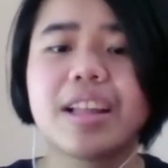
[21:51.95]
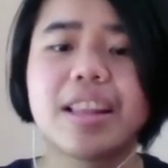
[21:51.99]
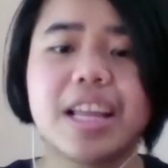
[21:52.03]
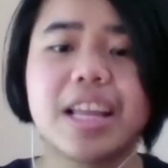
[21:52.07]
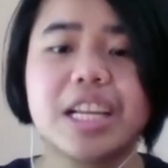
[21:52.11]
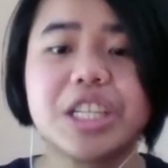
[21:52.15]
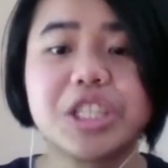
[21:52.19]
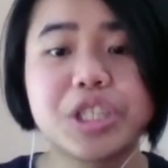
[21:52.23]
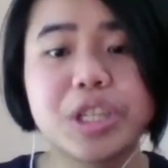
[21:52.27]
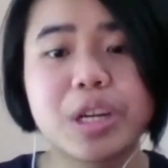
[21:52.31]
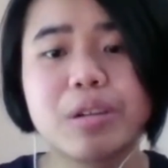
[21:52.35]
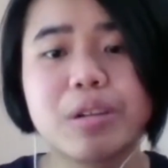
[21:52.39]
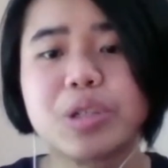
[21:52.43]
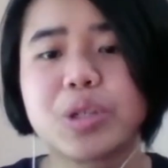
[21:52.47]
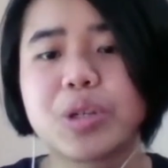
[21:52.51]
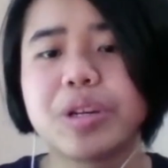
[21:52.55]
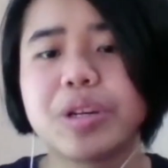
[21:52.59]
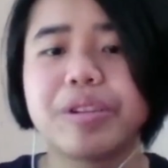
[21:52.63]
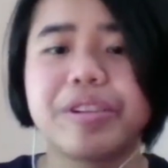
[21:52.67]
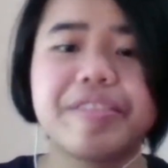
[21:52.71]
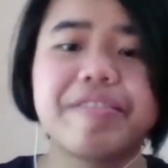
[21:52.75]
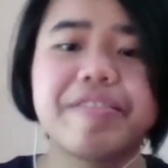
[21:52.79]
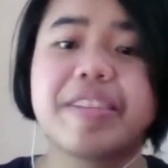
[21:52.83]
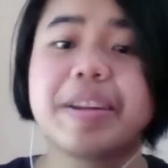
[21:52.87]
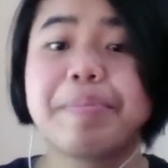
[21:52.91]
like
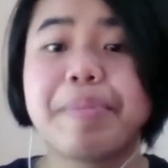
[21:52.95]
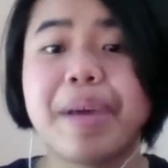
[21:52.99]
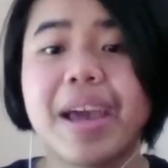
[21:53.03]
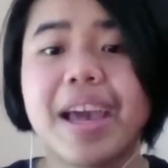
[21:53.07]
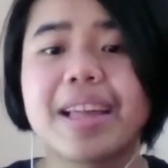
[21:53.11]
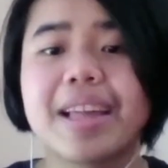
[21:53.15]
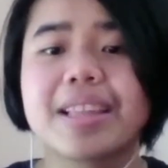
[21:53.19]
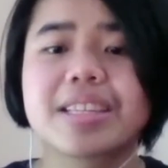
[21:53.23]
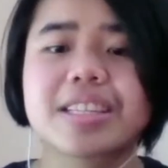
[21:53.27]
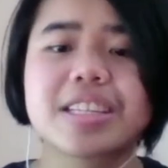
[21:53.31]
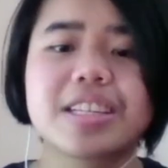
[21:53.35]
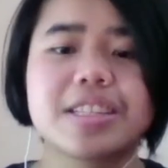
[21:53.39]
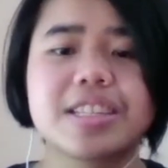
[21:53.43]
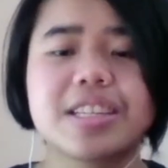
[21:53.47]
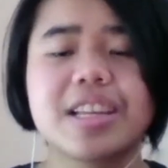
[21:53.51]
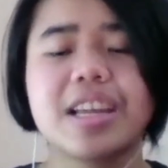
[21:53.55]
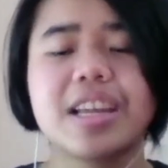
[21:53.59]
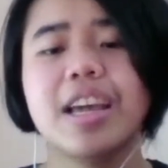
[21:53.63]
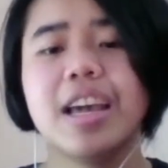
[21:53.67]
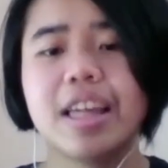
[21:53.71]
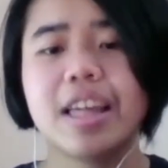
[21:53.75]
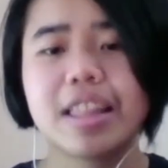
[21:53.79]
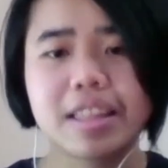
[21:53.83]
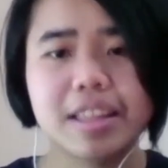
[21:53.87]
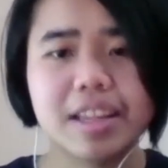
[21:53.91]
children or even pets, because
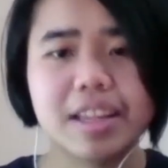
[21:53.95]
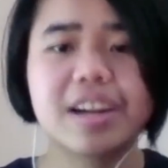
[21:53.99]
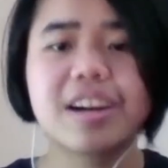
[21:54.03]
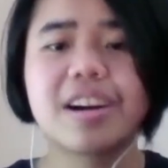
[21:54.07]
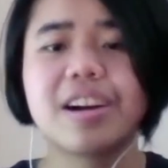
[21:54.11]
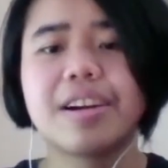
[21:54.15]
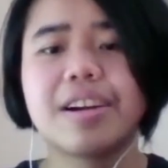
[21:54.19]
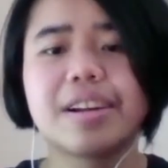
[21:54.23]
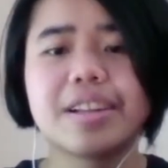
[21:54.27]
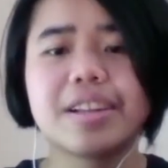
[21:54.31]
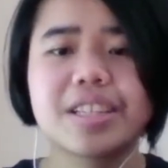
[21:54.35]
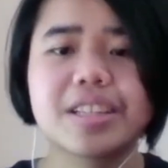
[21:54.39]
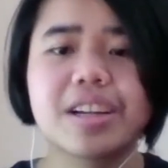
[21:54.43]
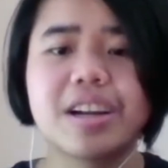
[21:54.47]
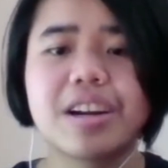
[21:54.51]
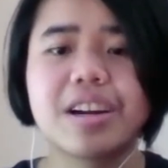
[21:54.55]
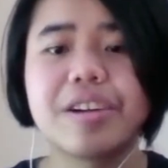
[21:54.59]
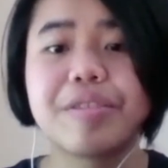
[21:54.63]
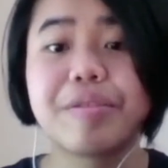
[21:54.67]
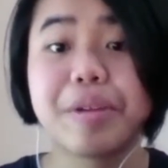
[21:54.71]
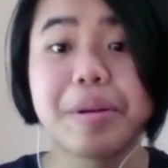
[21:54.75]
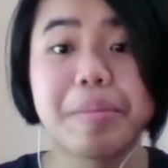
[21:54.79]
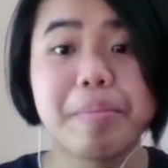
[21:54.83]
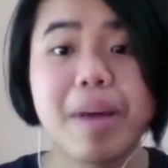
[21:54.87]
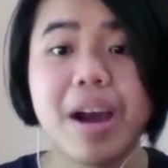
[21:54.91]
they're gonna
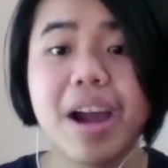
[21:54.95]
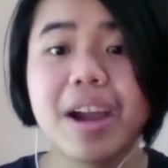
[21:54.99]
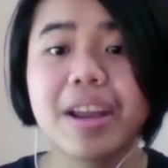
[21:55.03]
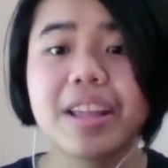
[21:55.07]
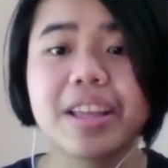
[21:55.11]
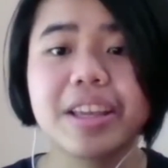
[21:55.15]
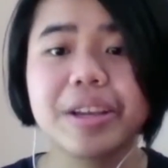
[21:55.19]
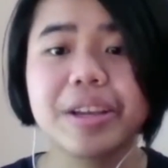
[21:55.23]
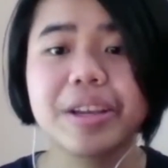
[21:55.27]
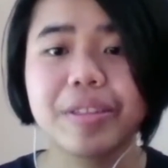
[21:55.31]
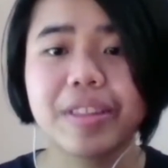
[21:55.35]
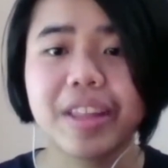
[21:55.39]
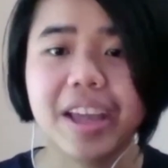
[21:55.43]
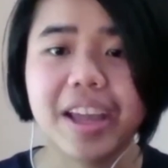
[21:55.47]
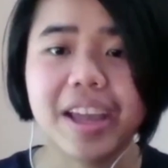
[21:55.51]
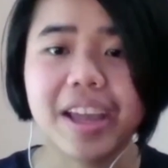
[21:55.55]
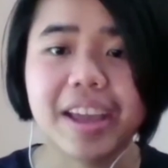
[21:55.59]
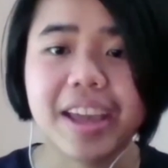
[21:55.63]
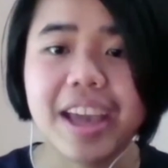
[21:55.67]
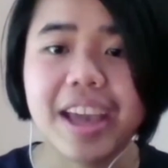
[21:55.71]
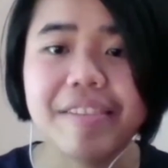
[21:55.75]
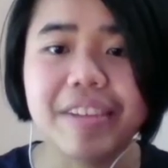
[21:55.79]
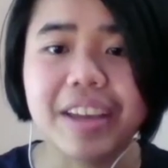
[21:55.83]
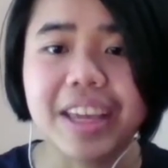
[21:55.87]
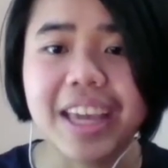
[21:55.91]
start reminding you, like,
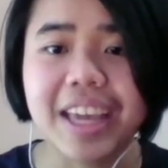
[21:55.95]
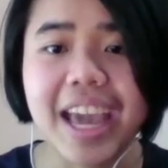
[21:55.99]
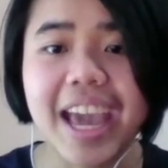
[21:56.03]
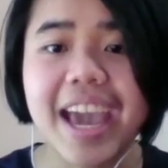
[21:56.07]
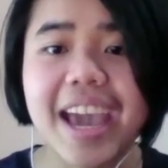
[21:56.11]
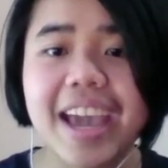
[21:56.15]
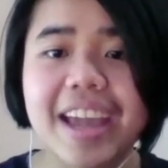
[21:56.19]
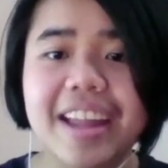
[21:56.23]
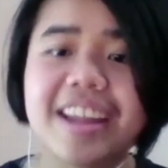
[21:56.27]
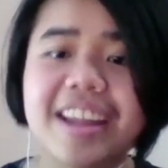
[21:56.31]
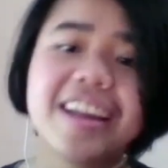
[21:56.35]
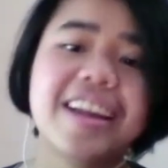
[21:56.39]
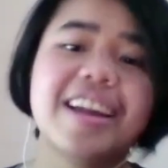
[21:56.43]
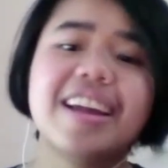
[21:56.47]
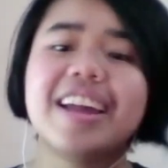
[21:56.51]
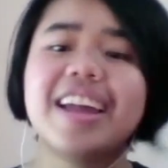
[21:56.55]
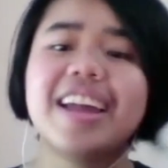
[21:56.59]
I have a cat,